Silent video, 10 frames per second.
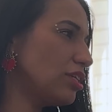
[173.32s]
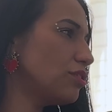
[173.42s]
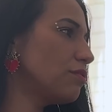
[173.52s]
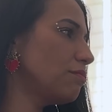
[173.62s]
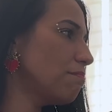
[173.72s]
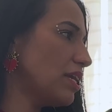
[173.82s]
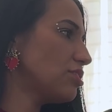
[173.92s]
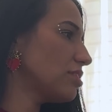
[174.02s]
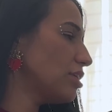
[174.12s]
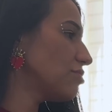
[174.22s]
you
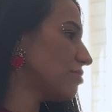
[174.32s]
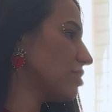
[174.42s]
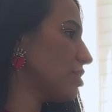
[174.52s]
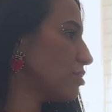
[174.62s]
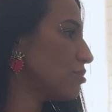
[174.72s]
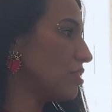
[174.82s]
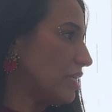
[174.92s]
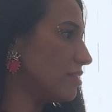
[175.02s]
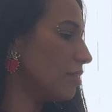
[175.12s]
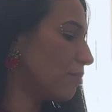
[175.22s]
mentioned that you transitioned to
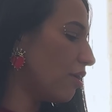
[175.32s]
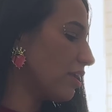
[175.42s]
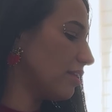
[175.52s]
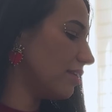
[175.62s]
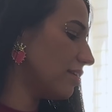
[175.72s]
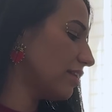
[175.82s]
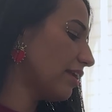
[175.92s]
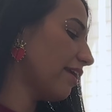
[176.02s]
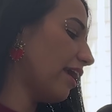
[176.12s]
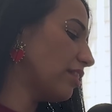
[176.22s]
digital marketing
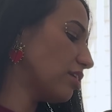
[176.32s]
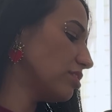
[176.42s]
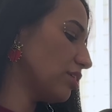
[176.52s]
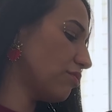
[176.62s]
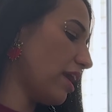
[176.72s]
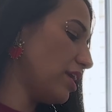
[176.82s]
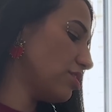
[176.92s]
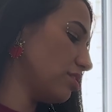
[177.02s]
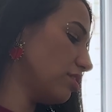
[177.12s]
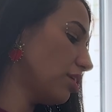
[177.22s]
and content
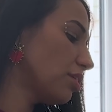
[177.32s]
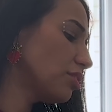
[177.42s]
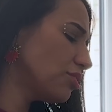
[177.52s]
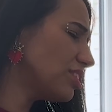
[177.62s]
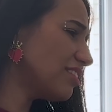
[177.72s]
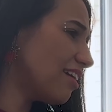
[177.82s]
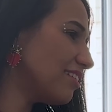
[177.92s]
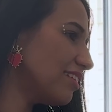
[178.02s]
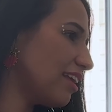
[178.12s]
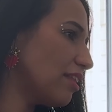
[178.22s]
creation. You
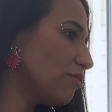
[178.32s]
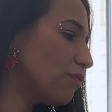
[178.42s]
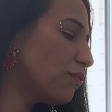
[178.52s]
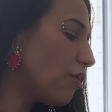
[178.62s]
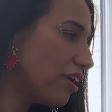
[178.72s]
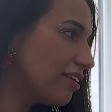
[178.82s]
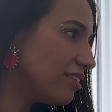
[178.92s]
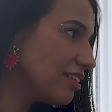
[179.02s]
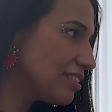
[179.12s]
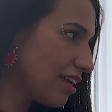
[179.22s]
started at Foyne,
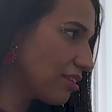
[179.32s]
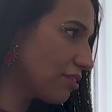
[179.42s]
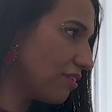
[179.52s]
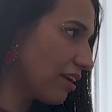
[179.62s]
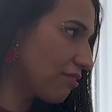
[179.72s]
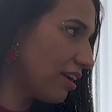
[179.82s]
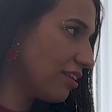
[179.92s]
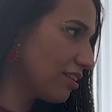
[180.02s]
is that correct, right?